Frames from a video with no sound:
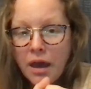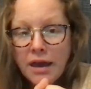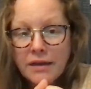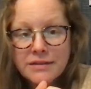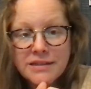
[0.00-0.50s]

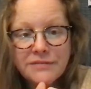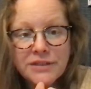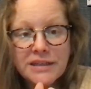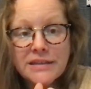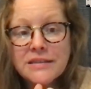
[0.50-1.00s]
And
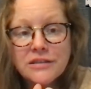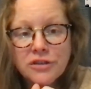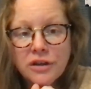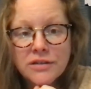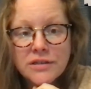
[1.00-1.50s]
safety isn't
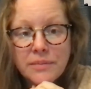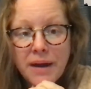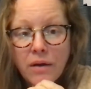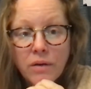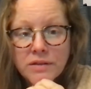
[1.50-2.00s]
just
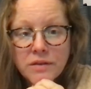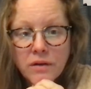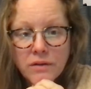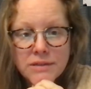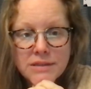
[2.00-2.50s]
about
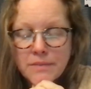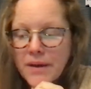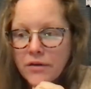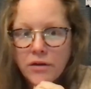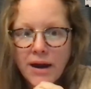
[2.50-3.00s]
assaults, it's
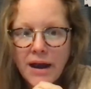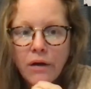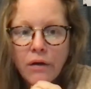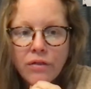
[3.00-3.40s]
about your health.